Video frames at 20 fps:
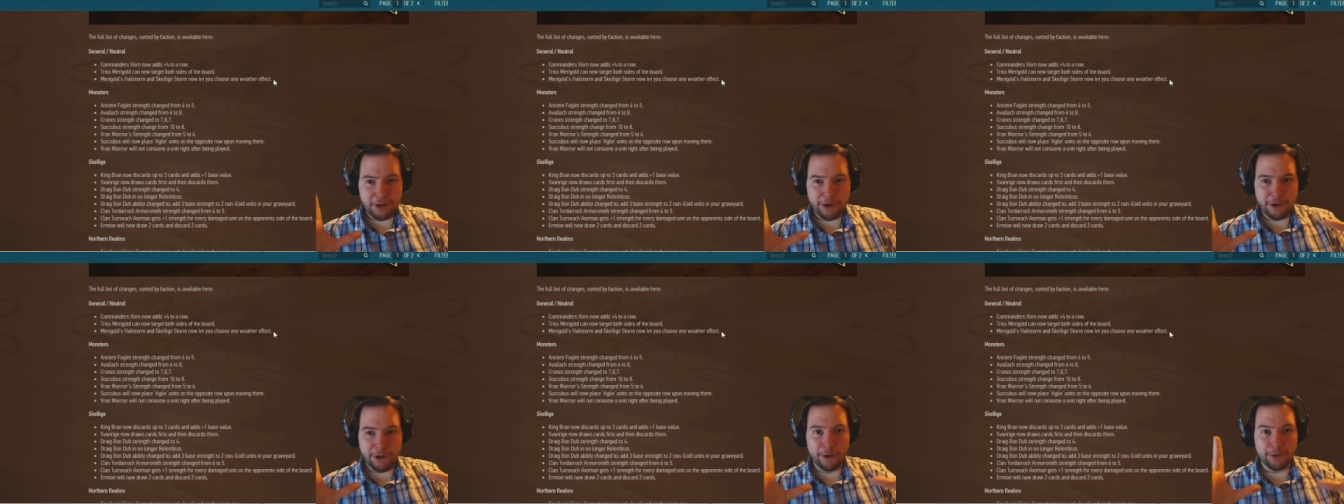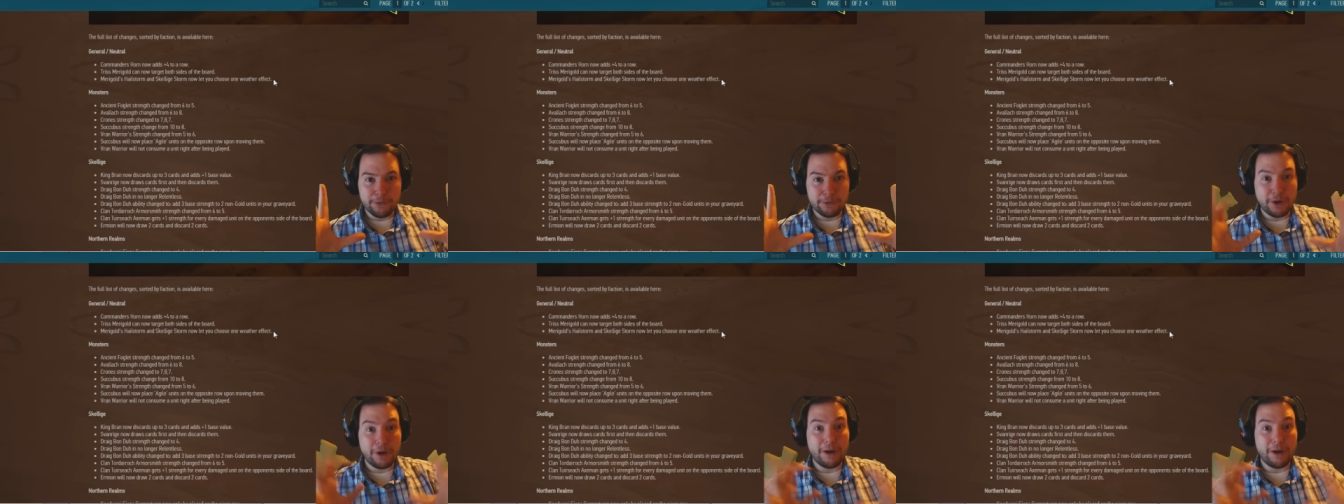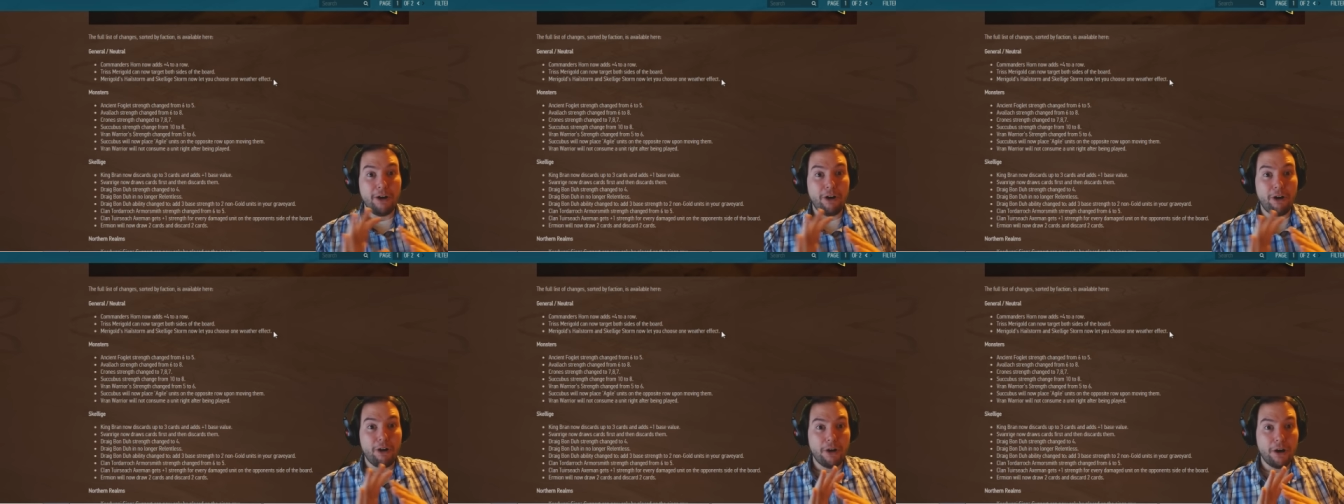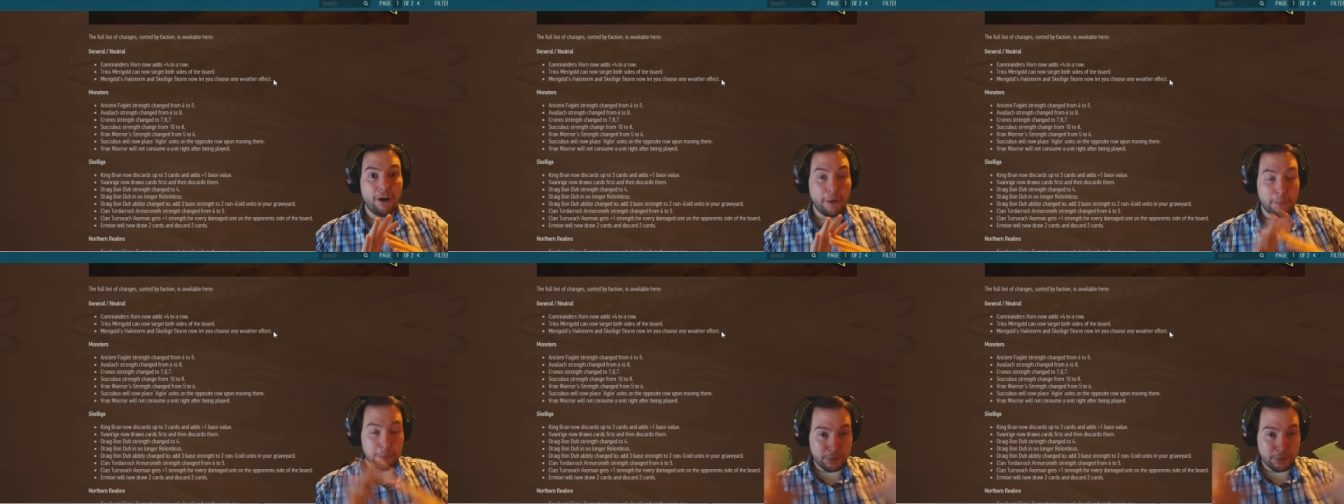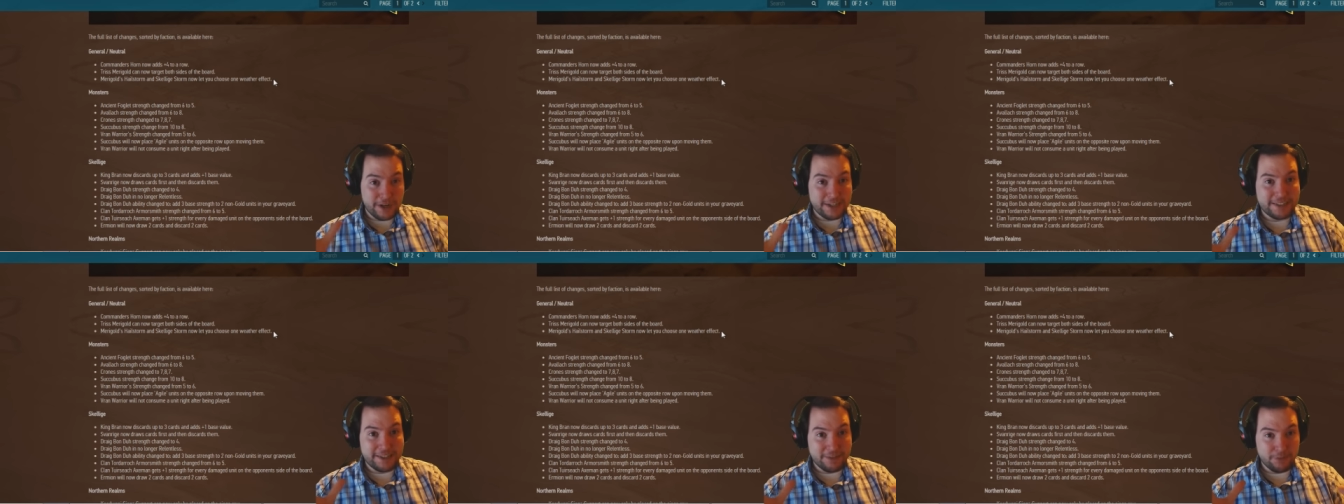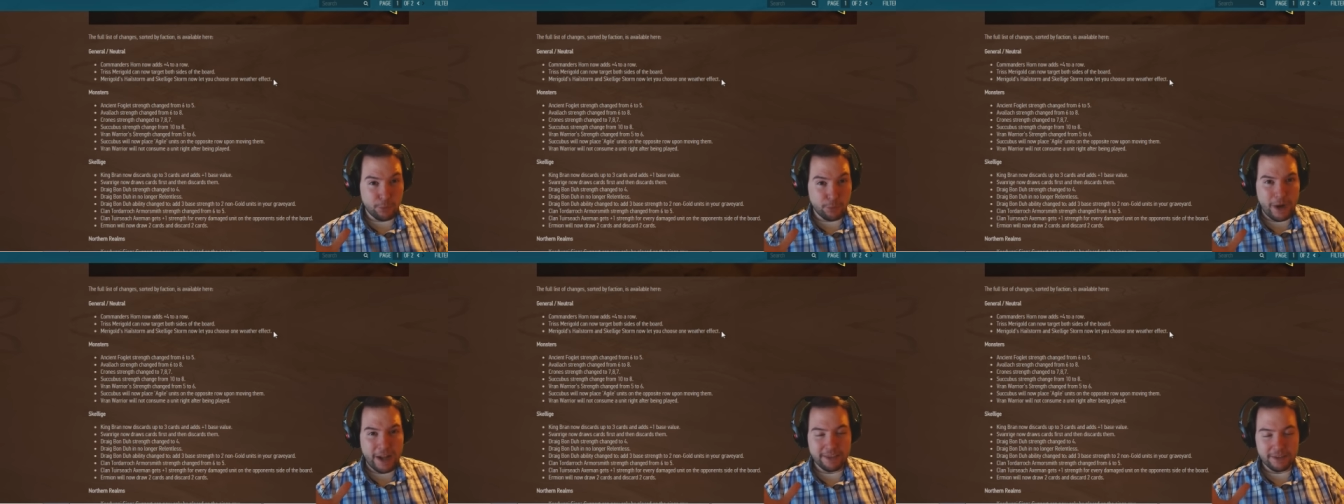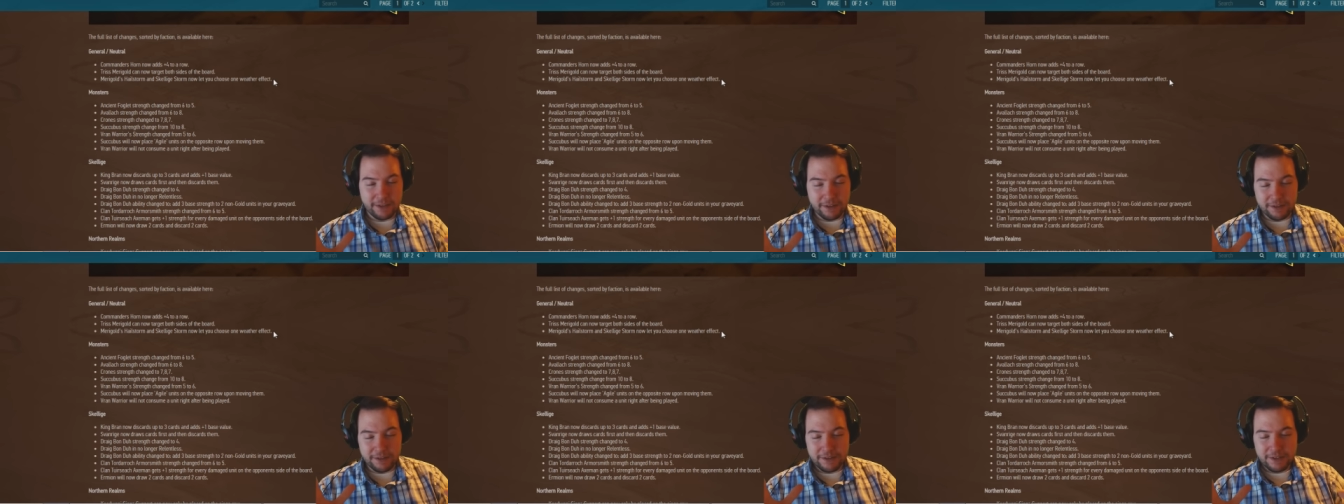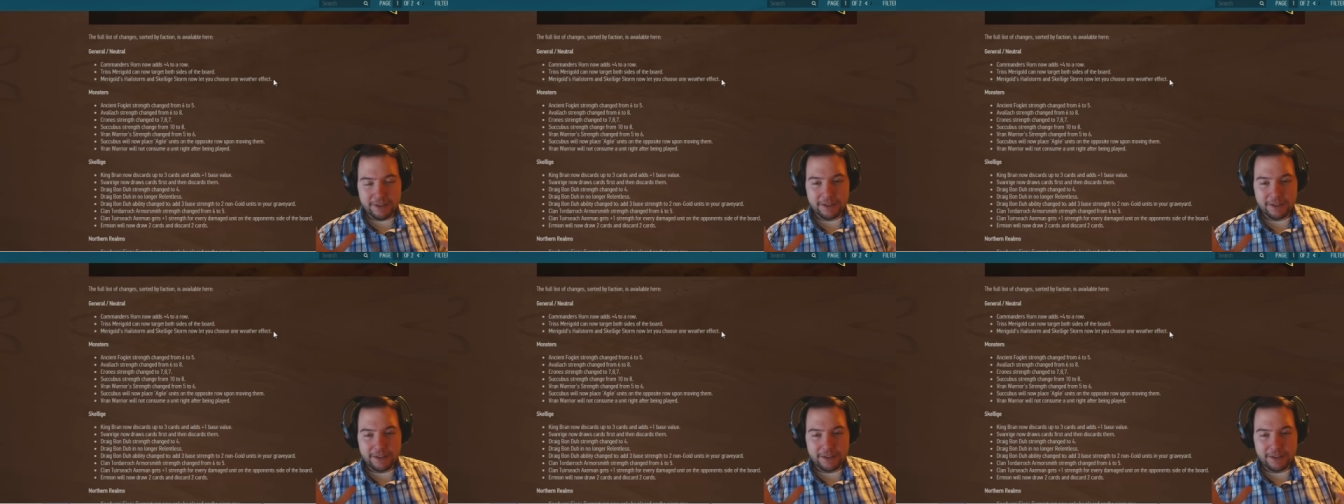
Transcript: of oppressive weather.